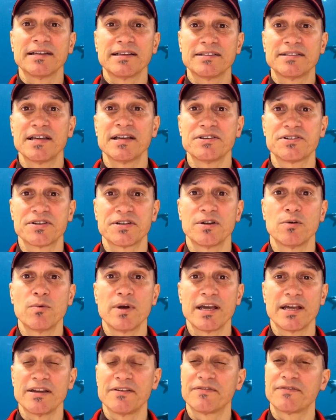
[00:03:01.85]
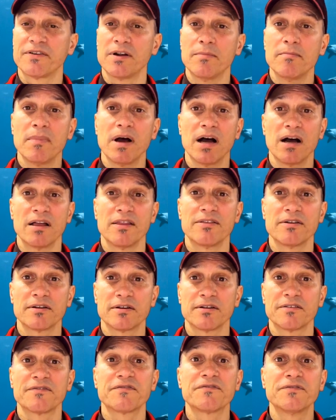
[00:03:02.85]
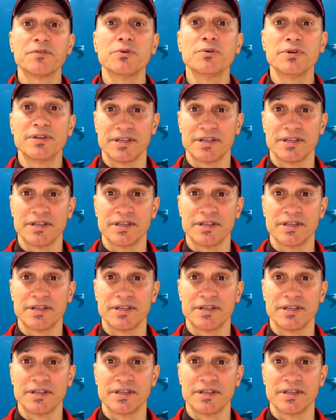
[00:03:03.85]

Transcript: attention away from other food